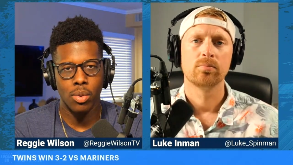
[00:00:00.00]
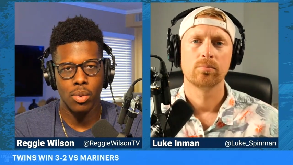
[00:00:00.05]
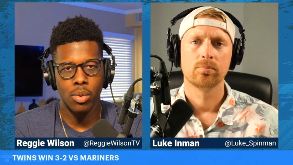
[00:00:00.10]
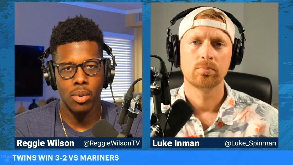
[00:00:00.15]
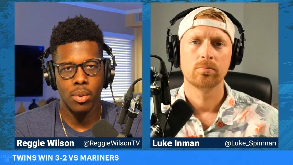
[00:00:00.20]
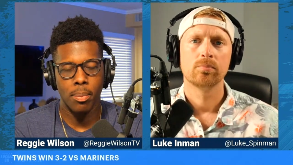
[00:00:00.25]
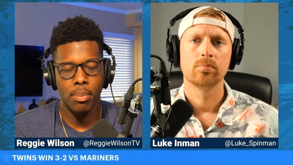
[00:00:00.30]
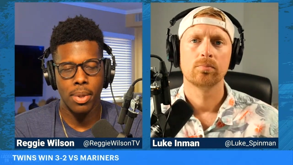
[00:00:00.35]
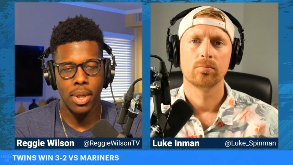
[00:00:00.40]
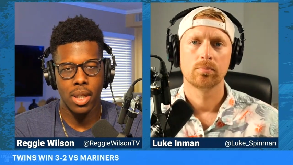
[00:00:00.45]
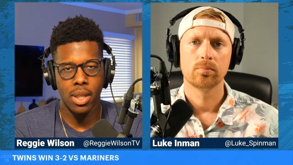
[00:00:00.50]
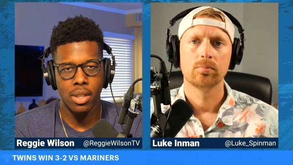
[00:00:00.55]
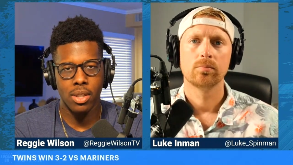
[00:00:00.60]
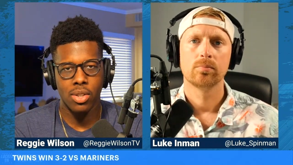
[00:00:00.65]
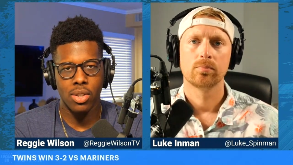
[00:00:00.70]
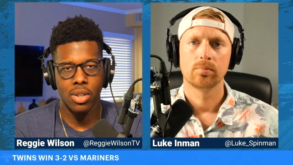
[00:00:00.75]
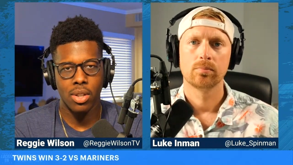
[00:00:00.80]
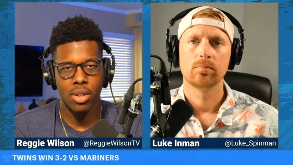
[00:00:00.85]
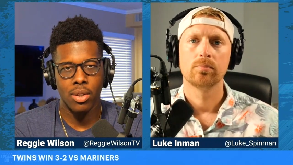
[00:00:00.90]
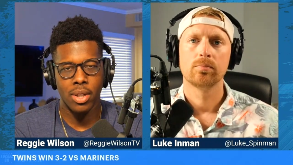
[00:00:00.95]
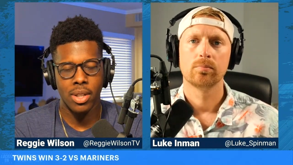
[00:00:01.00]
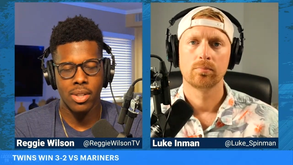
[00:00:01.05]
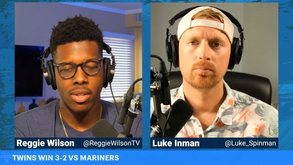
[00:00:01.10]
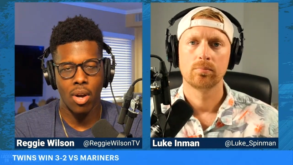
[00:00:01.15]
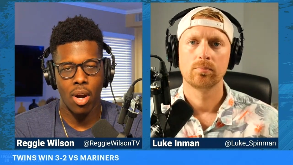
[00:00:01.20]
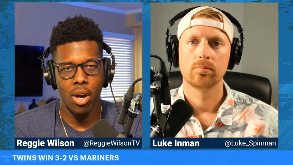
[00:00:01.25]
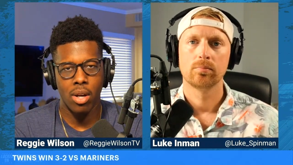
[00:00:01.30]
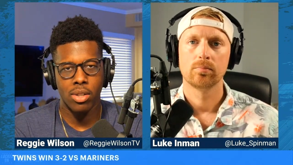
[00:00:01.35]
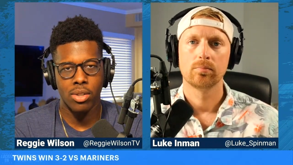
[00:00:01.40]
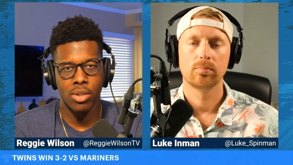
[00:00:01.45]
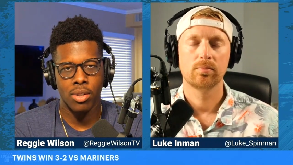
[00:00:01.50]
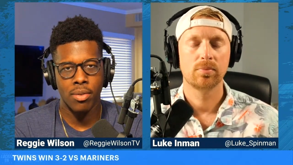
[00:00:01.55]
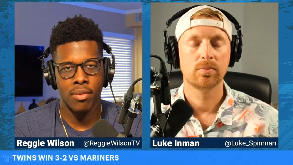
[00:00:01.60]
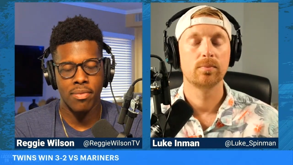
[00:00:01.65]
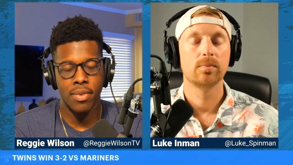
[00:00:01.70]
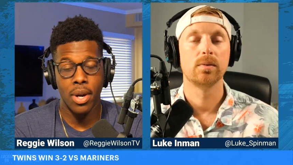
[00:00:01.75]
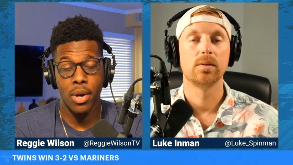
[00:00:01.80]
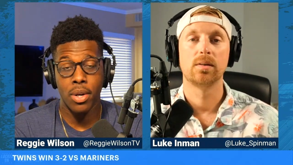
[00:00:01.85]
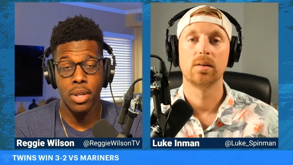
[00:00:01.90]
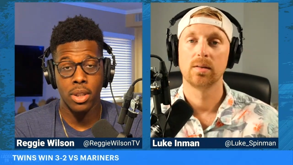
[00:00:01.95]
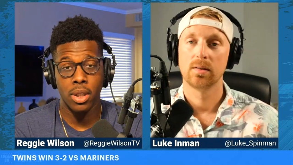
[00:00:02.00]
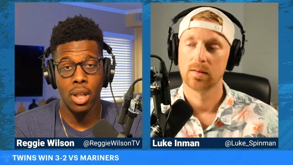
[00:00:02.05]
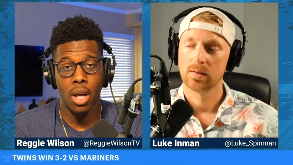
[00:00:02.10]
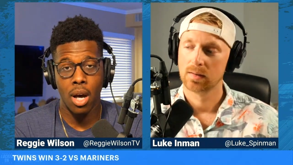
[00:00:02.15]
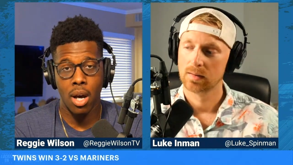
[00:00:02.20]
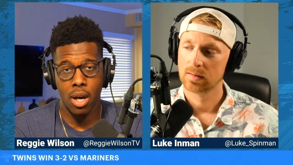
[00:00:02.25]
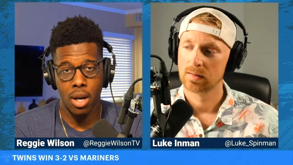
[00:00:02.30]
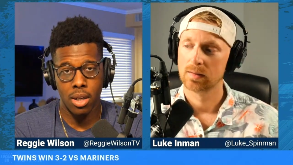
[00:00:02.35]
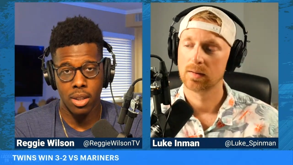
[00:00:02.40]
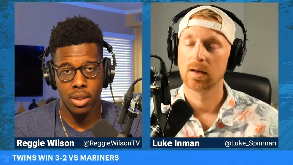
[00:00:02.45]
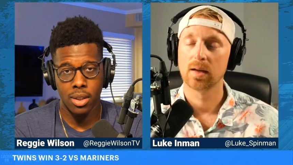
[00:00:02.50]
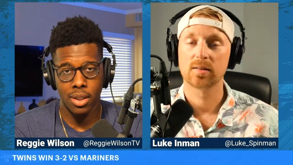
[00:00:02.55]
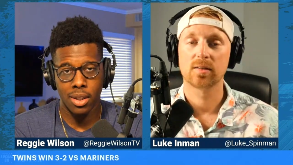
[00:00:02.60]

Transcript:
Speaker 1: pitch Chris Archer very long. Yes, he